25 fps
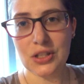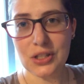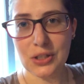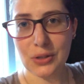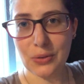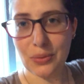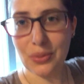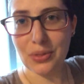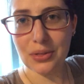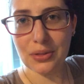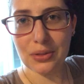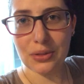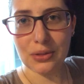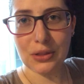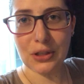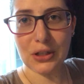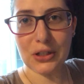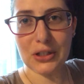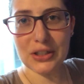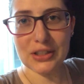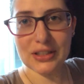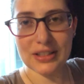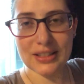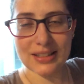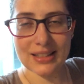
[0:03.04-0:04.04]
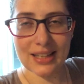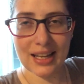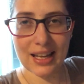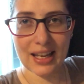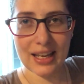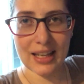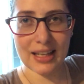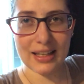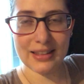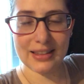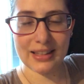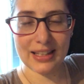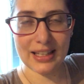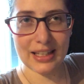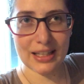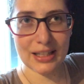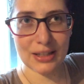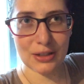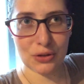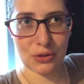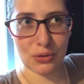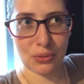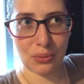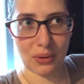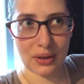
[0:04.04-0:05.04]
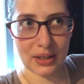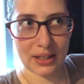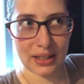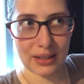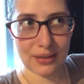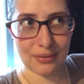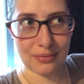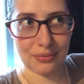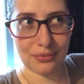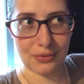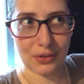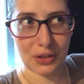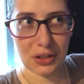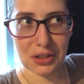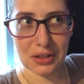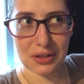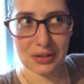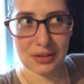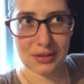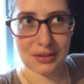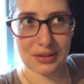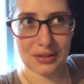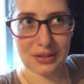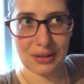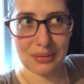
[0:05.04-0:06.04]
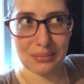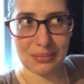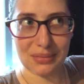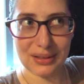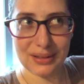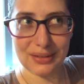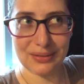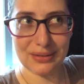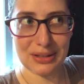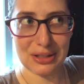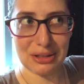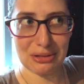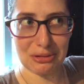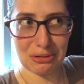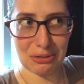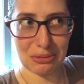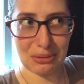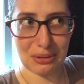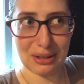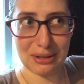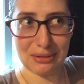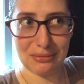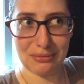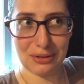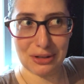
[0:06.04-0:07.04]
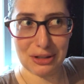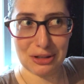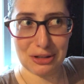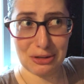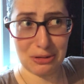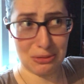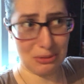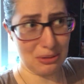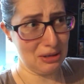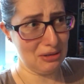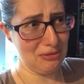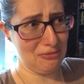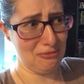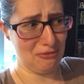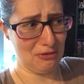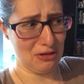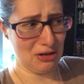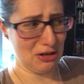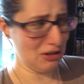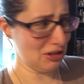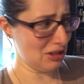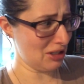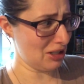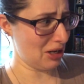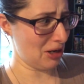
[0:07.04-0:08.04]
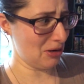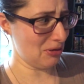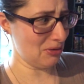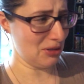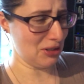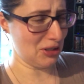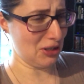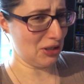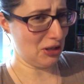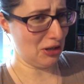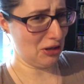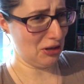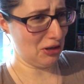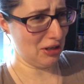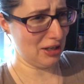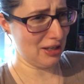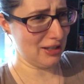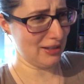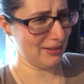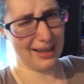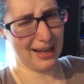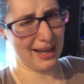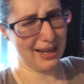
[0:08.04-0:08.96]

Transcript: So Thursday the 21st, I believe it's the 21st. 21st sounds good.